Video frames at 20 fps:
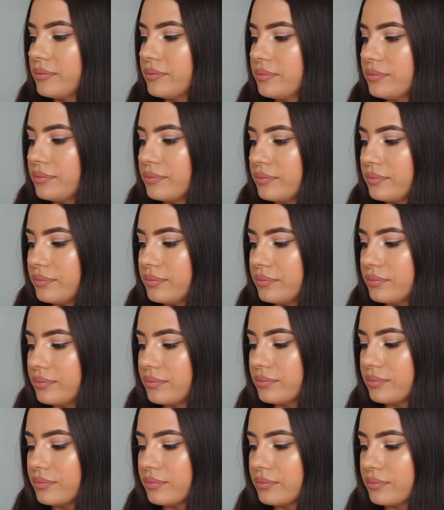
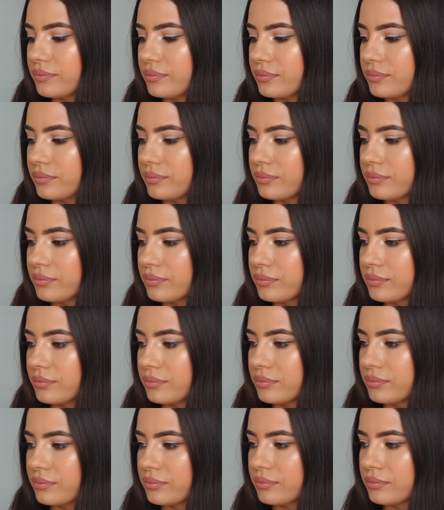
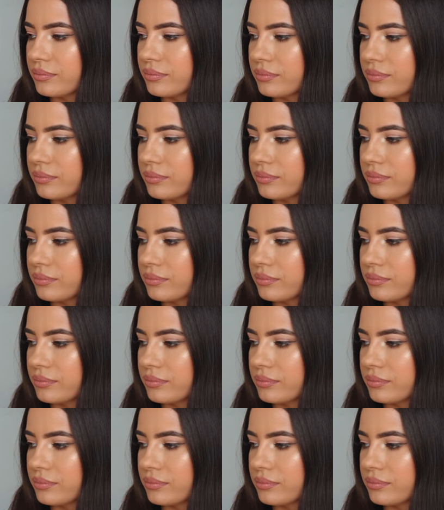(not speaking)